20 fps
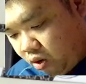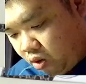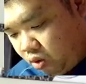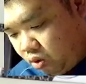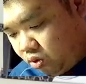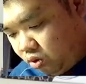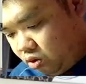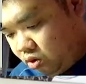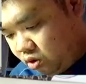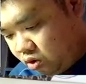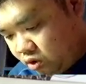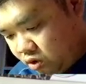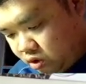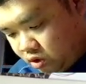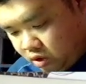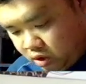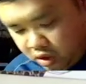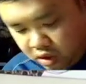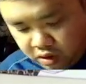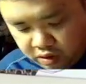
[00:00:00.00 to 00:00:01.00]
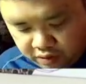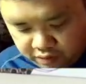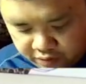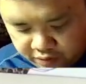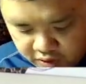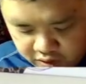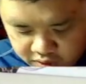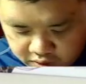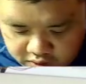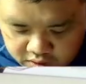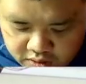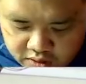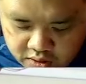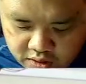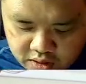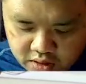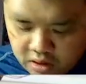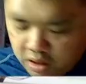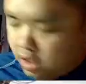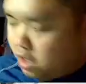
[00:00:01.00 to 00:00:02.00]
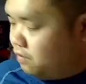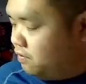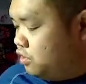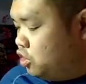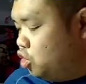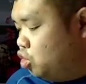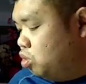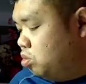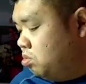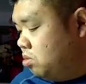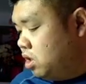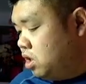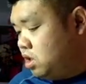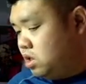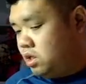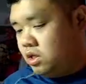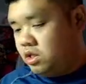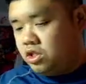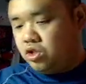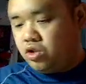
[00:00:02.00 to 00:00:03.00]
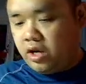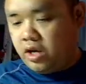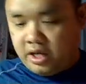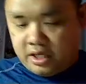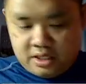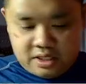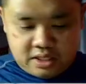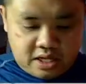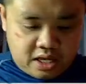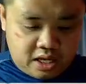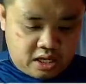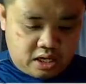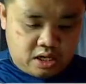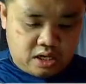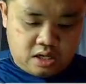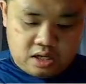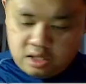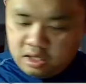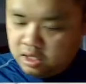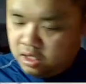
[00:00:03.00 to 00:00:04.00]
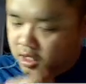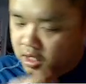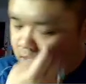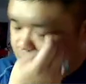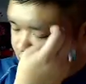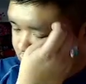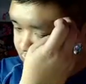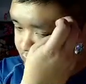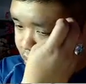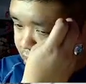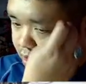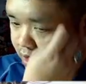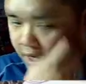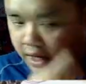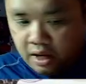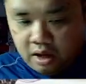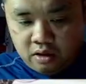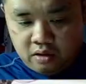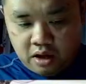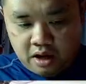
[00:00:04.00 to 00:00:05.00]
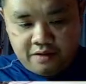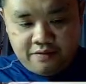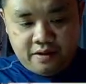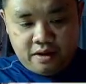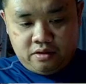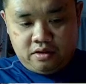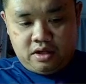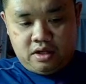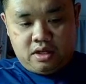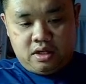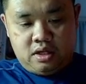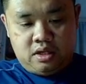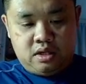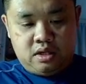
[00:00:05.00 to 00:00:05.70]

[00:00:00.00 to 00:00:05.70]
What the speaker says: hole of doom strikes again. But now I found it.